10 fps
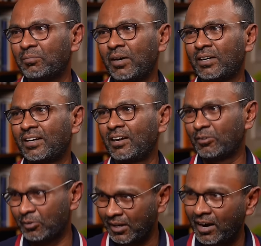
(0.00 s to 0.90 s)
but it
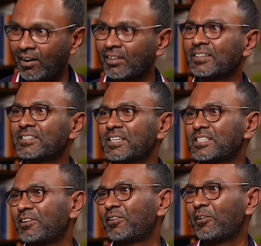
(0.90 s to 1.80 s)
will take another
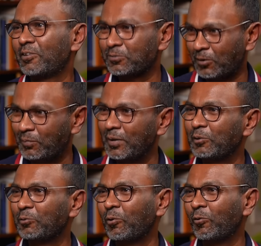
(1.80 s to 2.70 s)
6-7 hours for me
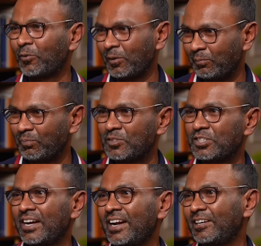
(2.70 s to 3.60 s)
to go from
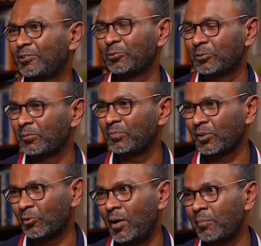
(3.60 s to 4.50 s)
Chennai to
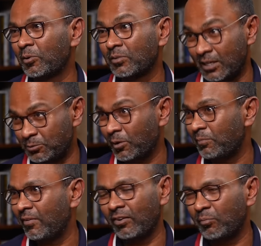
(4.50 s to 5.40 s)
Coimbatore. That's what
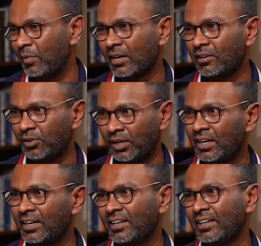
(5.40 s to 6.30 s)
will make it
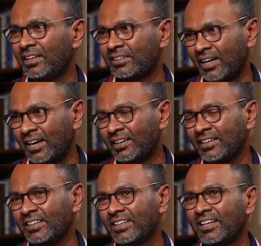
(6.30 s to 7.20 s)
really
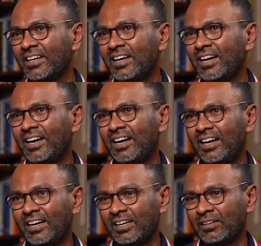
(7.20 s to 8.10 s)
tiring.
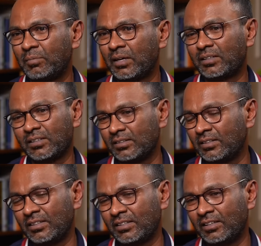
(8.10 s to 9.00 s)
But
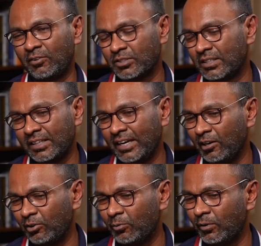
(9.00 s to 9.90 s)
I was thinking,
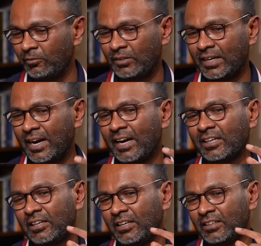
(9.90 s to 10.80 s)
you know, if they
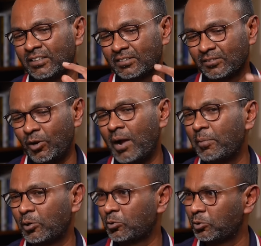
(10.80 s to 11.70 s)
connect either
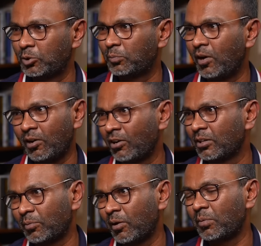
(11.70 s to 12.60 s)
Coimbatore to Dubai, all
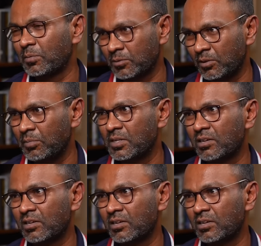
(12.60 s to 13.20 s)
the problems will be